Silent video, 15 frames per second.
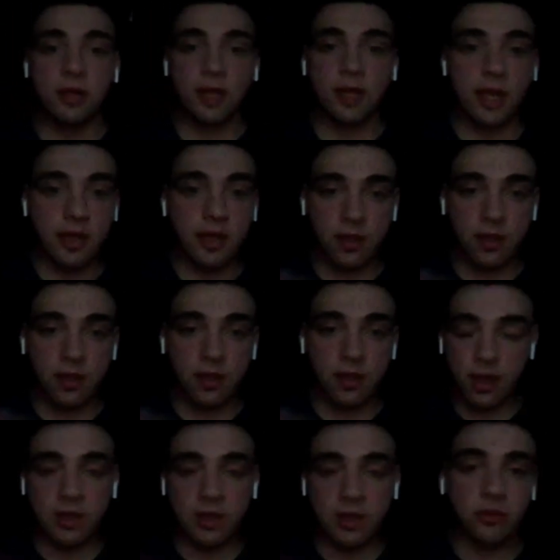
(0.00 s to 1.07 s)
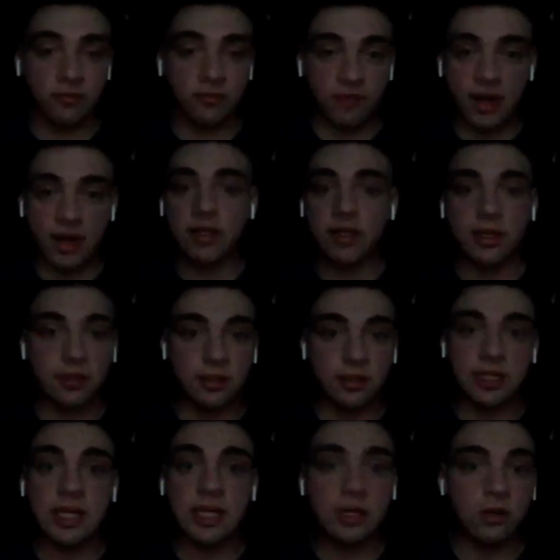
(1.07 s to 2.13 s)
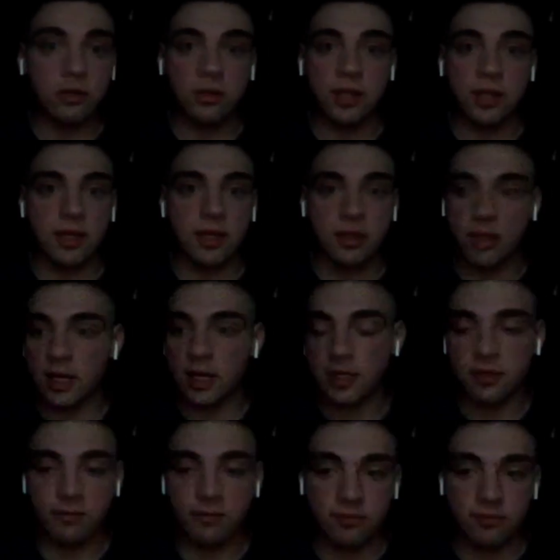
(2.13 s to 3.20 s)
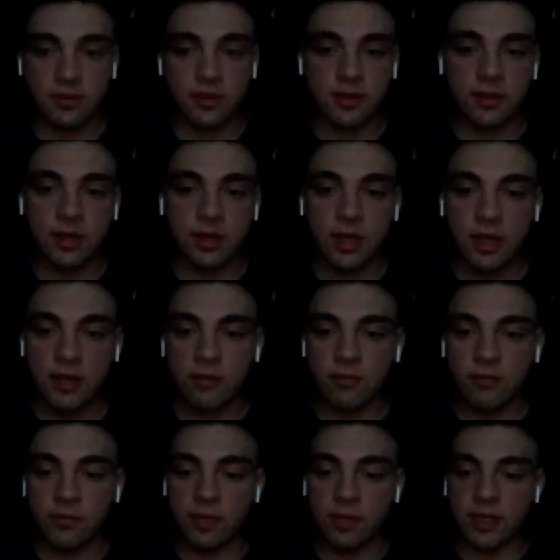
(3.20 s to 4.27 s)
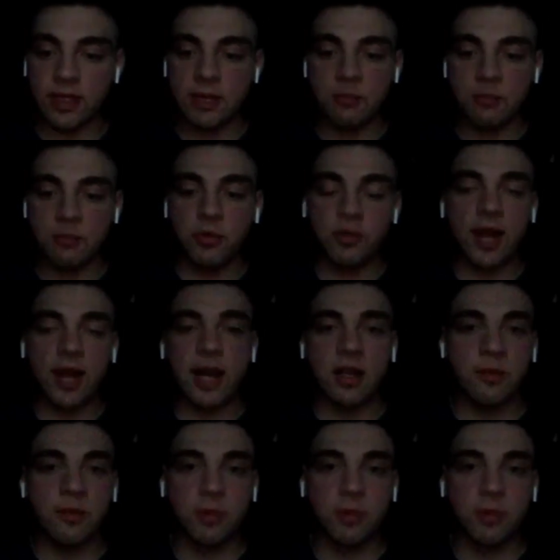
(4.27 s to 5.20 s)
Like, I wrestle very heel. Like, I get booed out of the